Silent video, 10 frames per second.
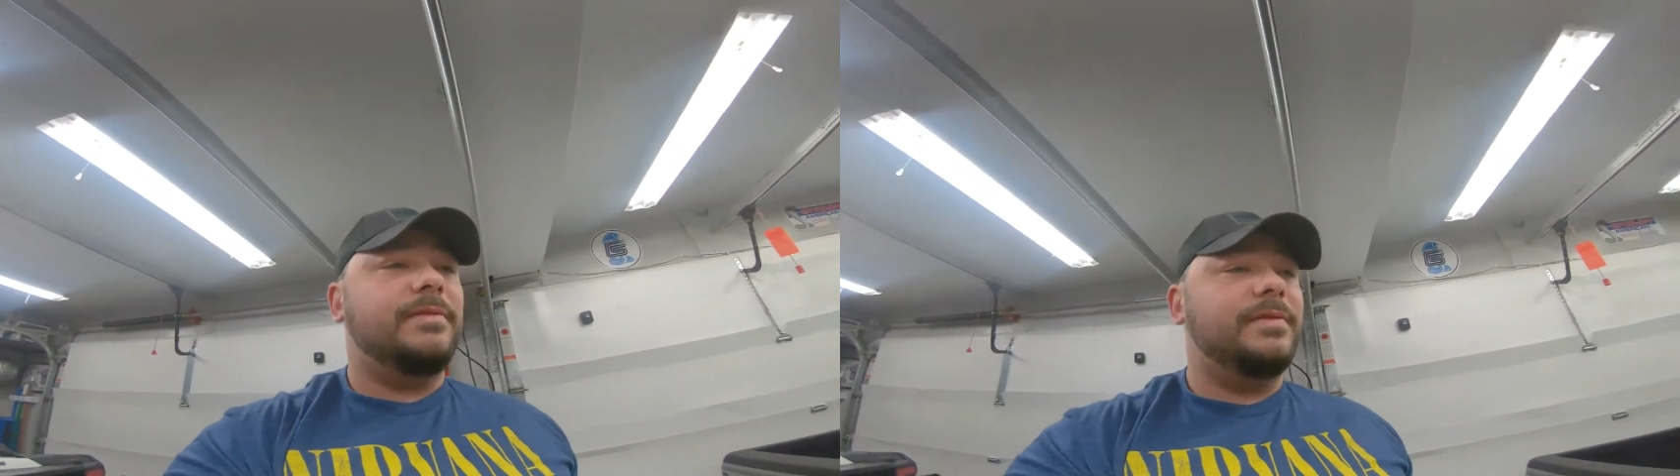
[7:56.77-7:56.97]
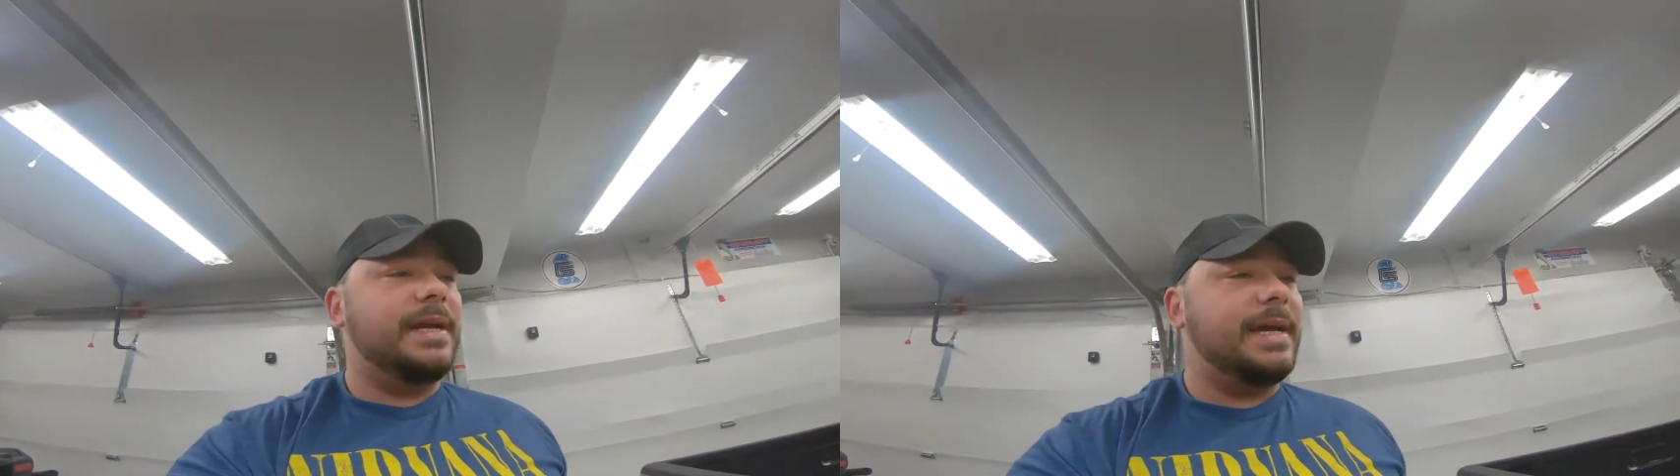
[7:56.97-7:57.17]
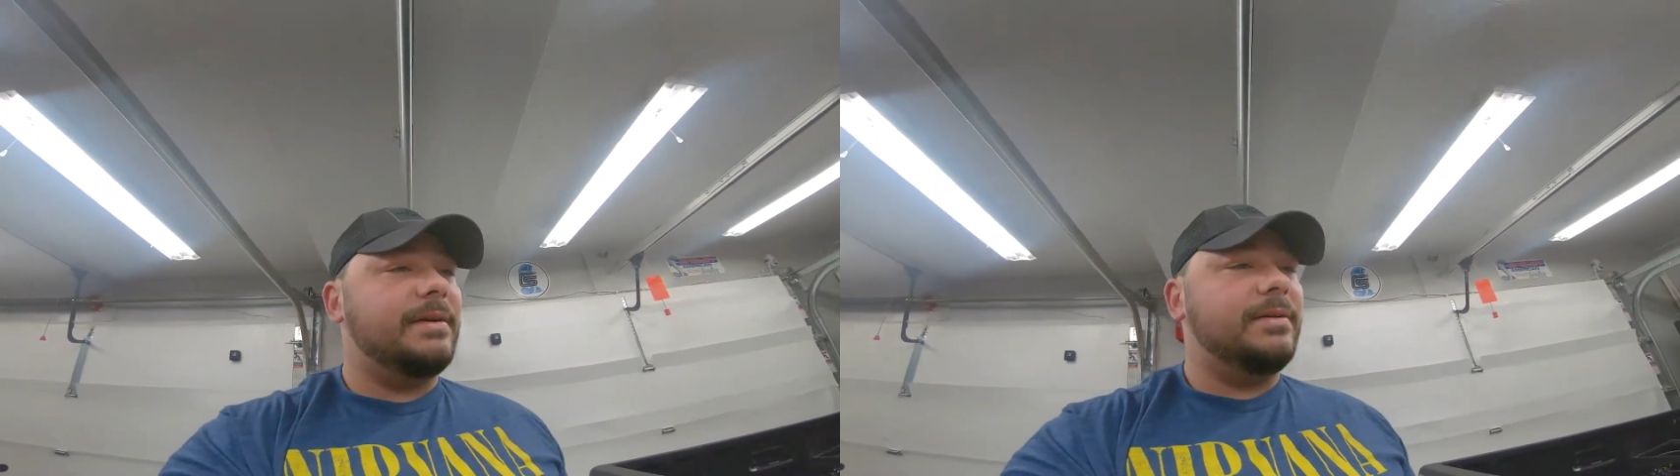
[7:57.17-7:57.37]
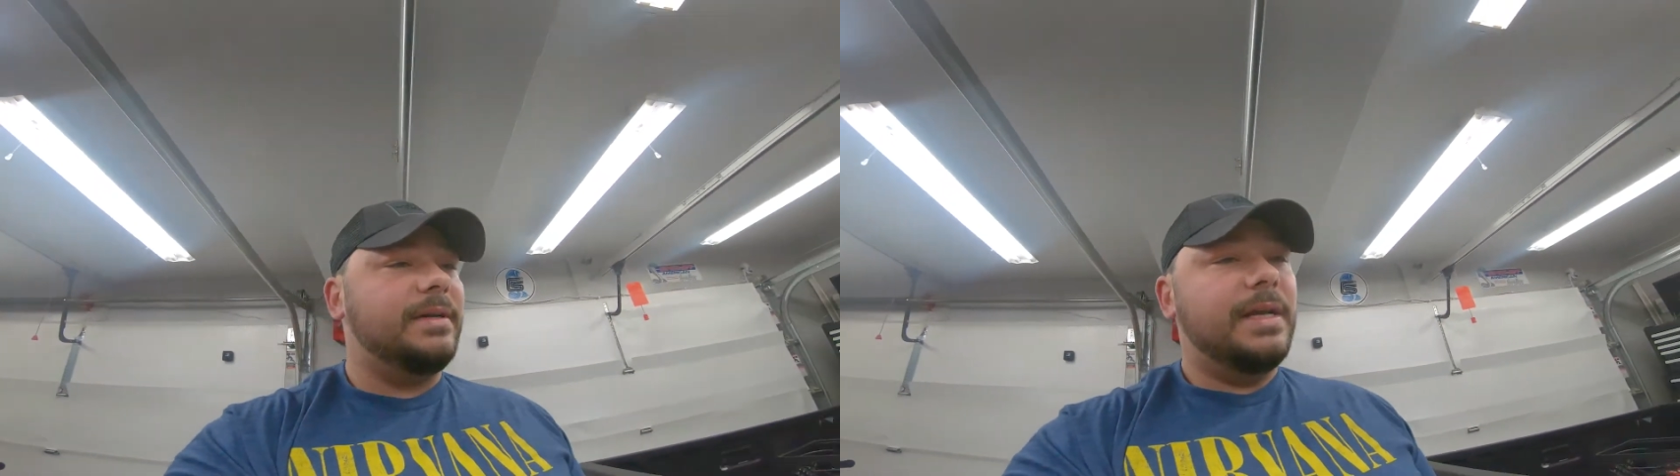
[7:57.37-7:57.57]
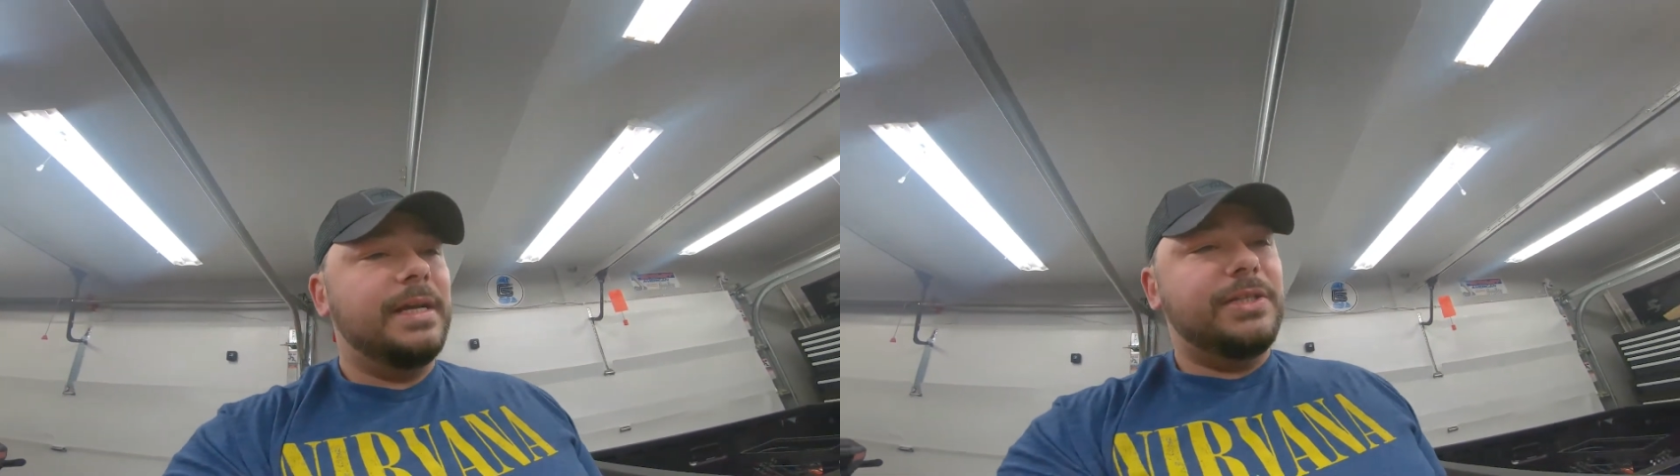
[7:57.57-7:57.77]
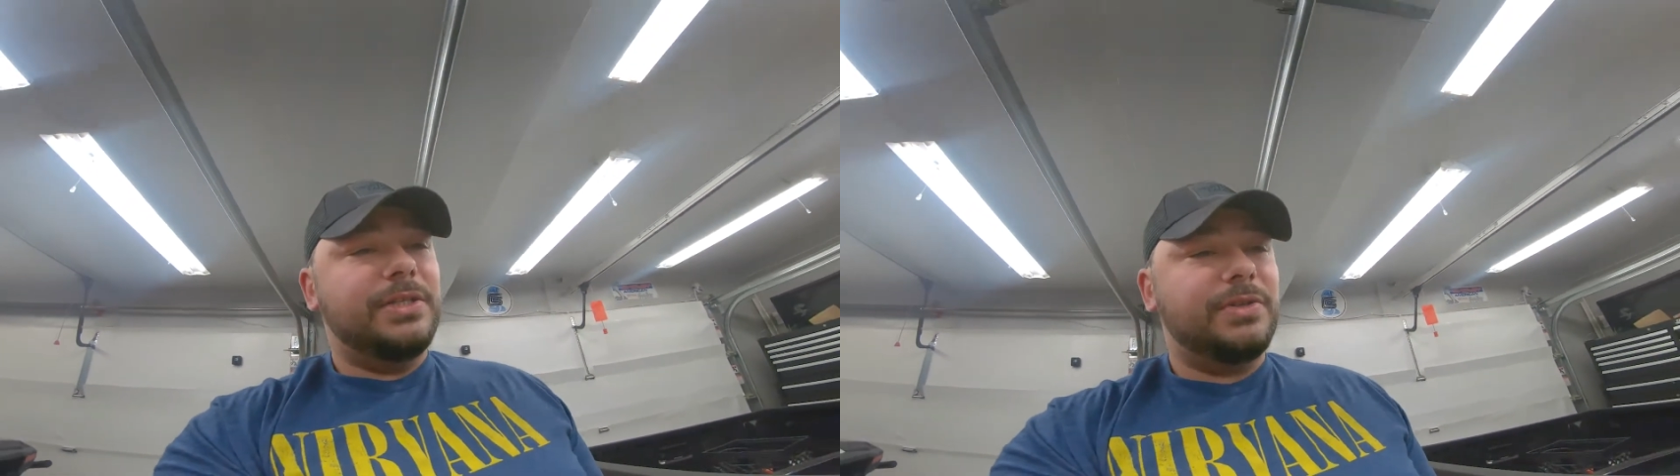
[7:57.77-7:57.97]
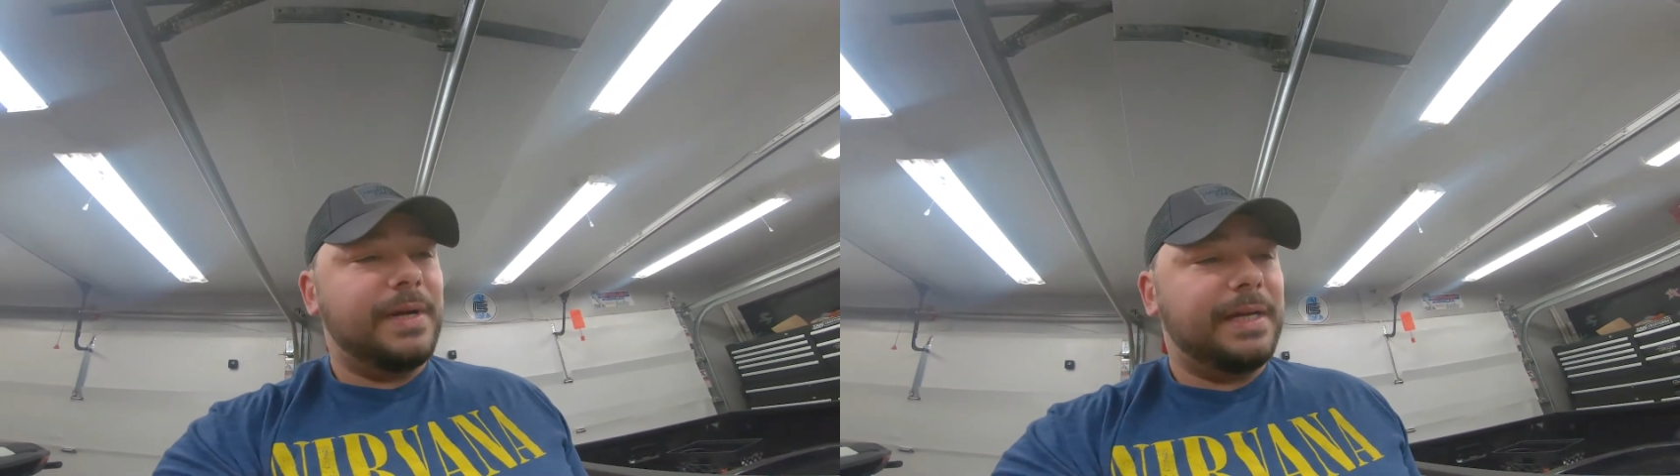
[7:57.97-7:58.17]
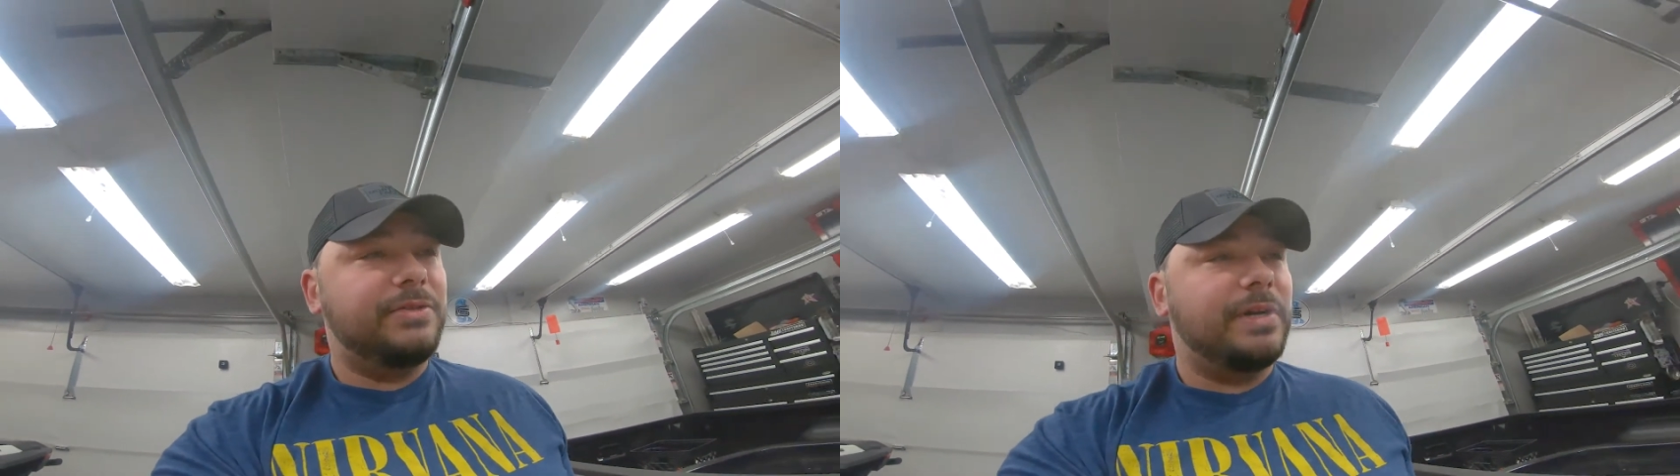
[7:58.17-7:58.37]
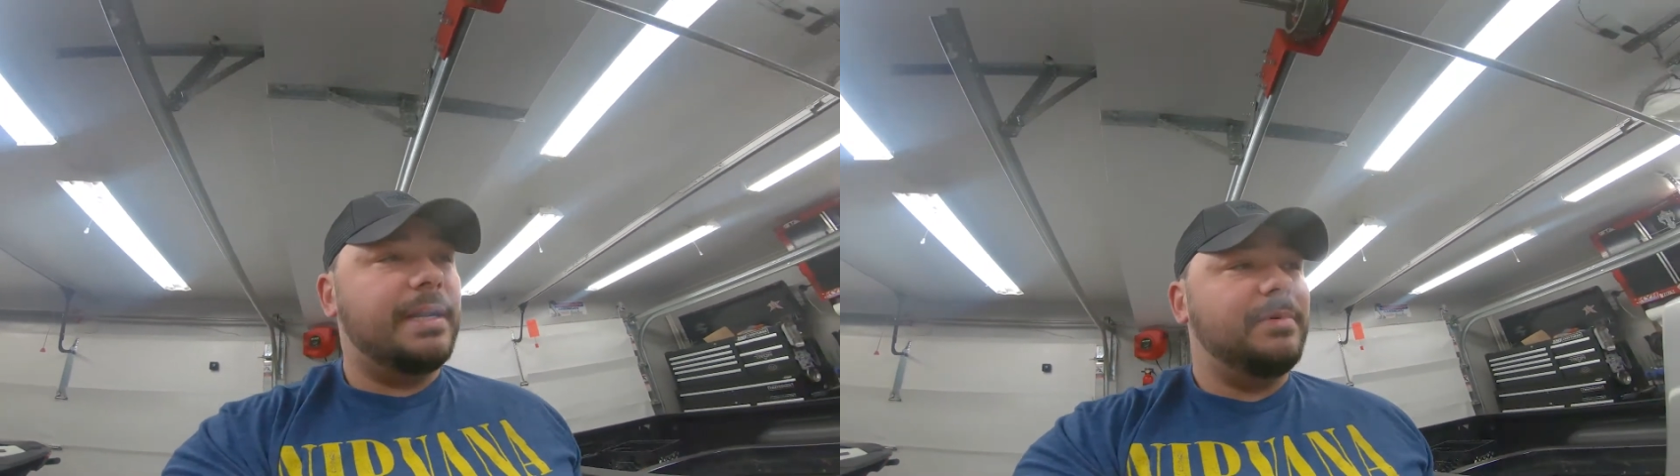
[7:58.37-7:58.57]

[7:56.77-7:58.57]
for now, just so I can try to